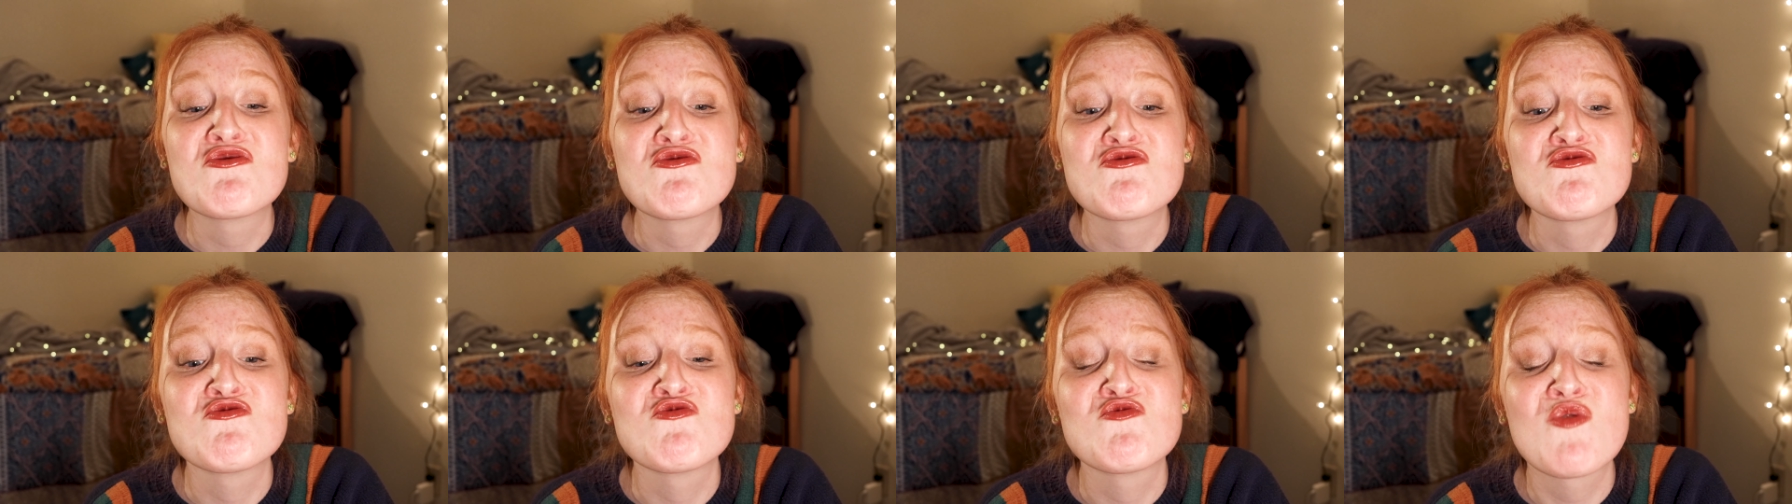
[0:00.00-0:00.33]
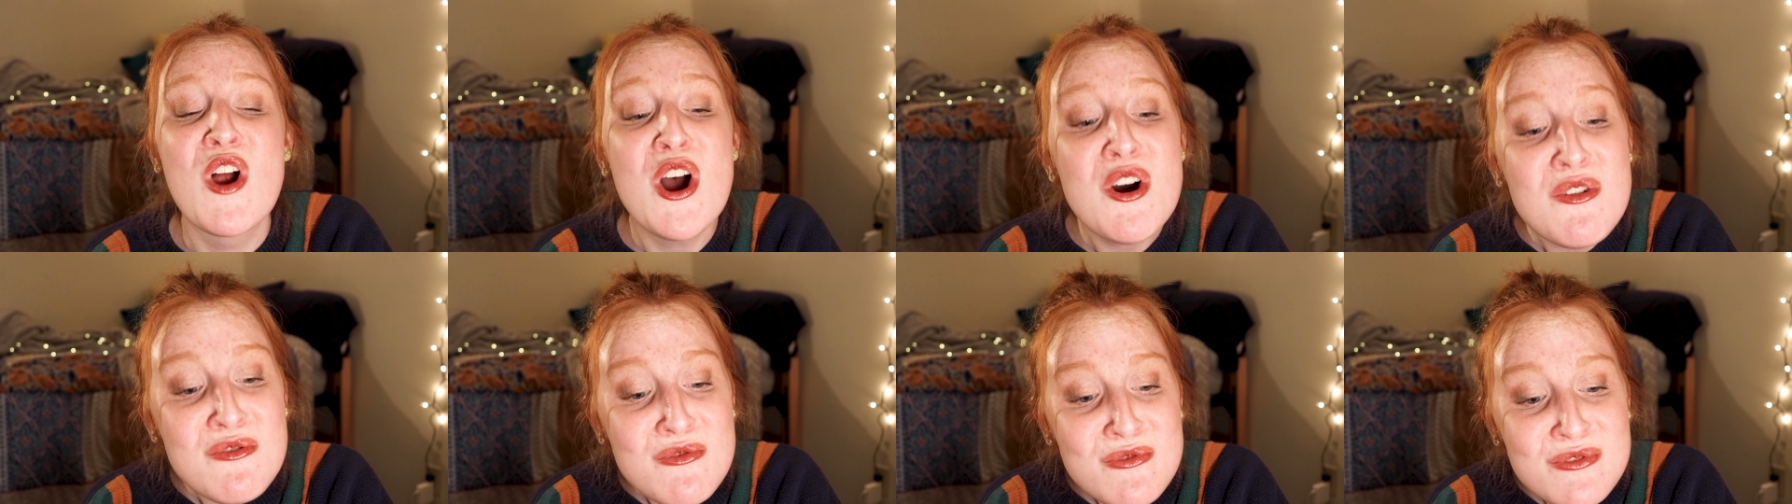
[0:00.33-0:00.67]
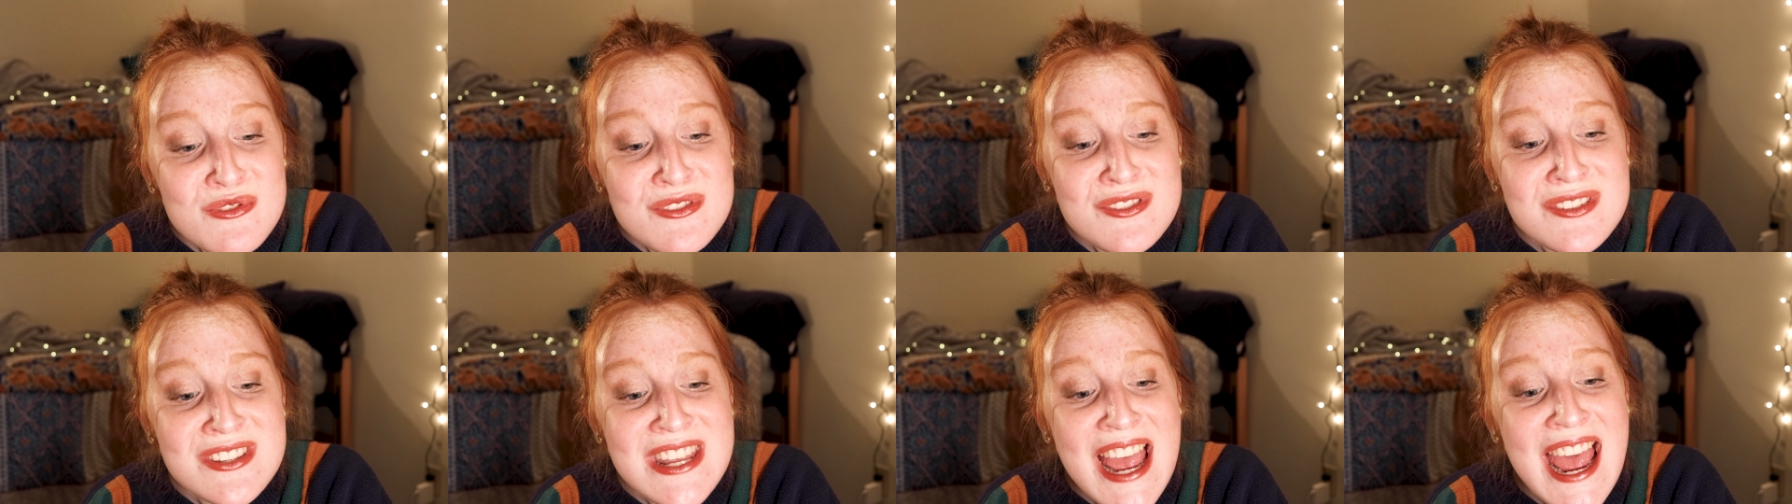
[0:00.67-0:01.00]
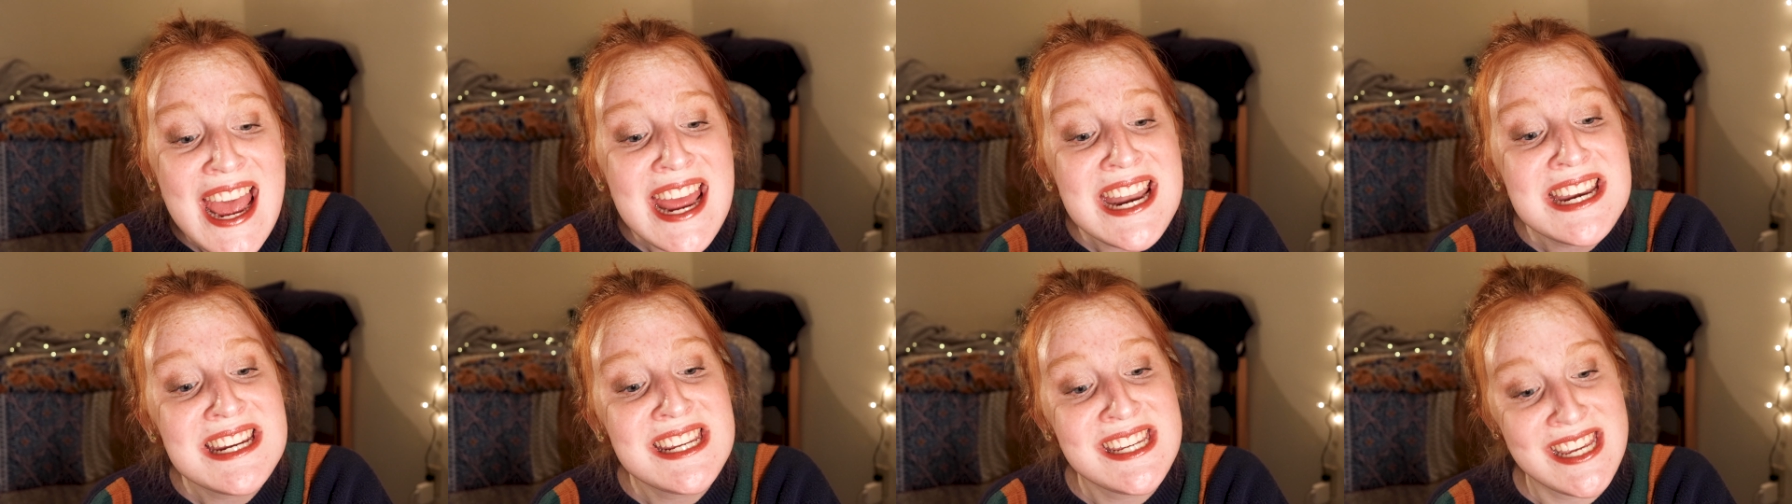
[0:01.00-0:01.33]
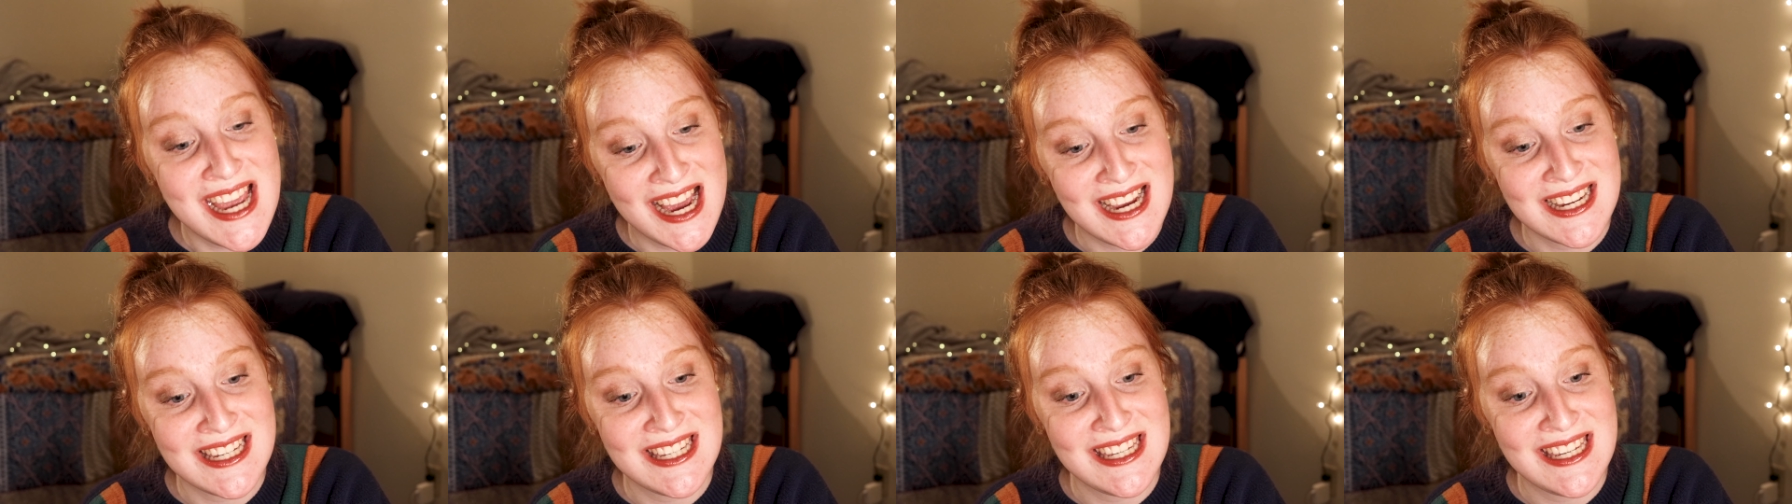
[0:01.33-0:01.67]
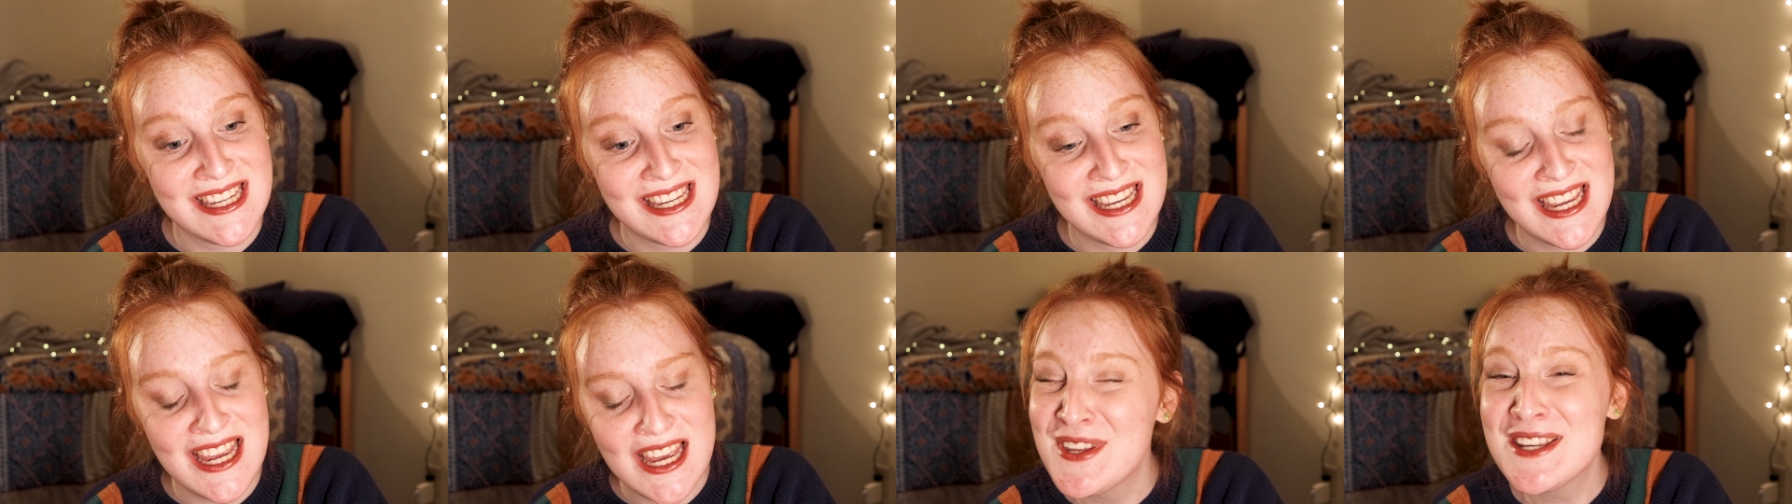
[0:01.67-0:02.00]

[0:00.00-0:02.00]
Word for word: gross and yucky.